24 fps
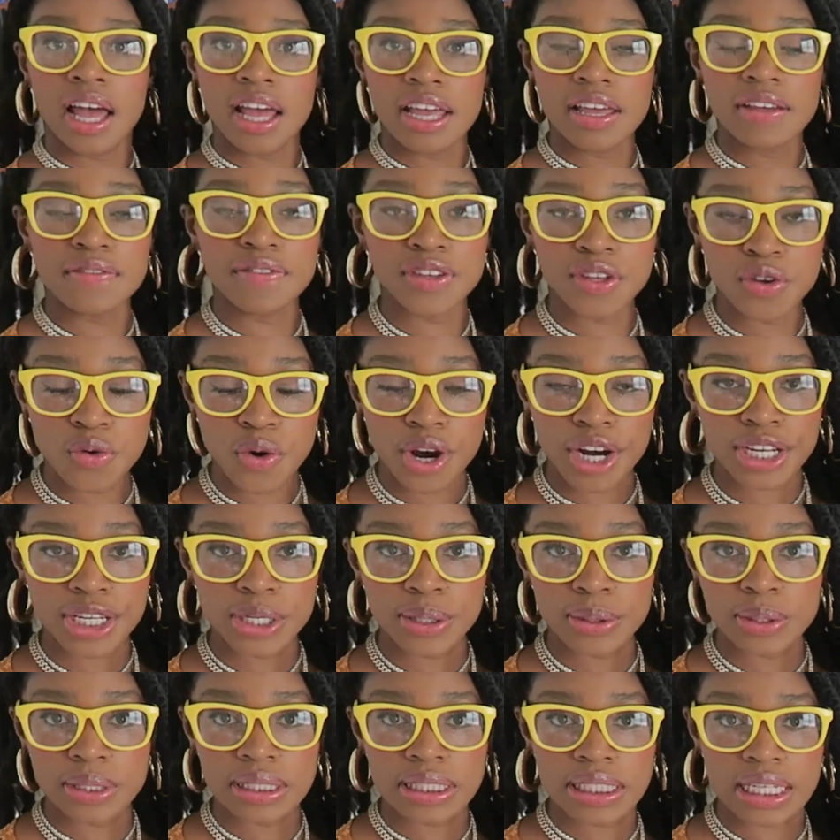If you are
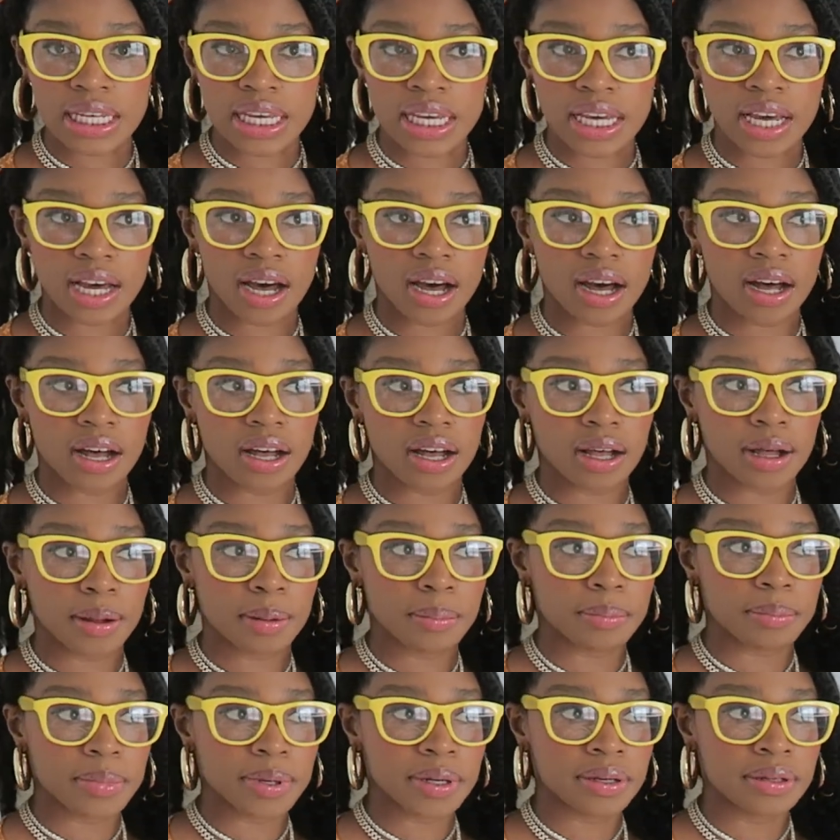using
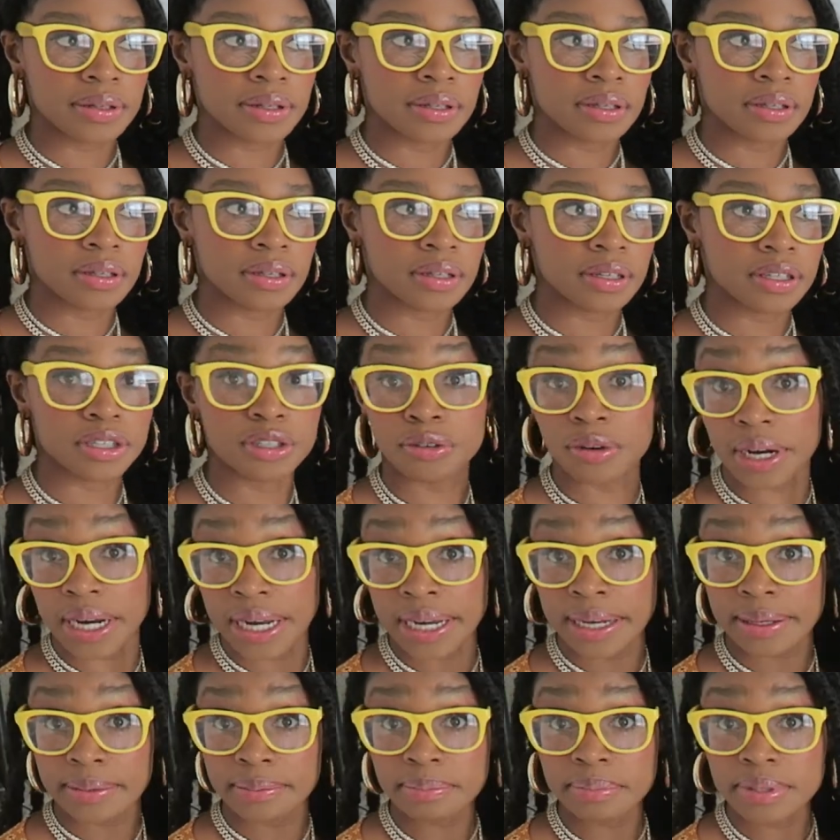
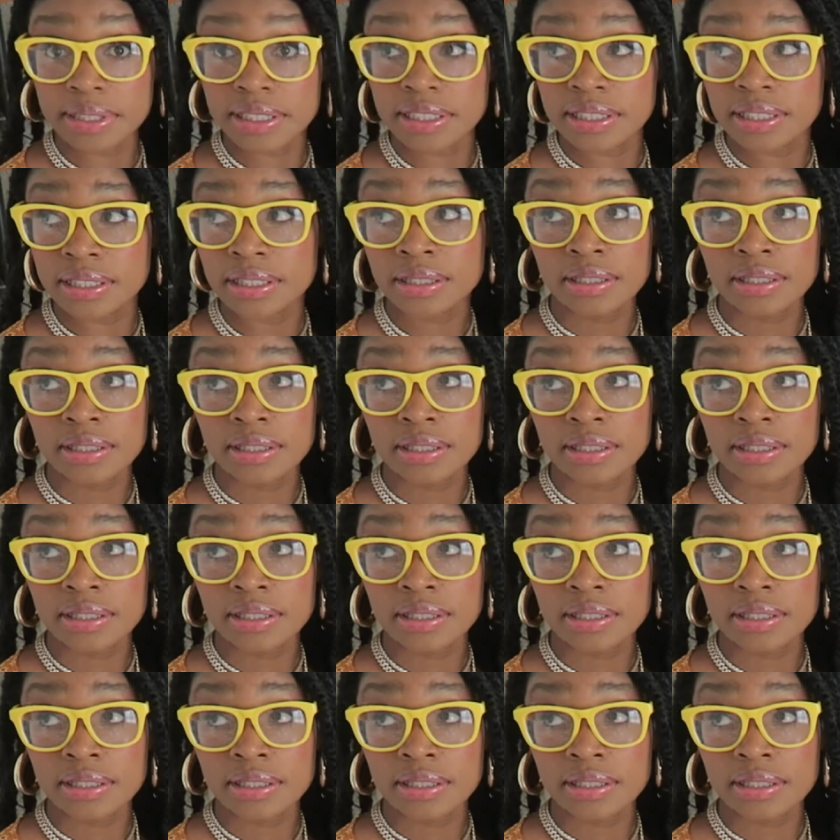grams,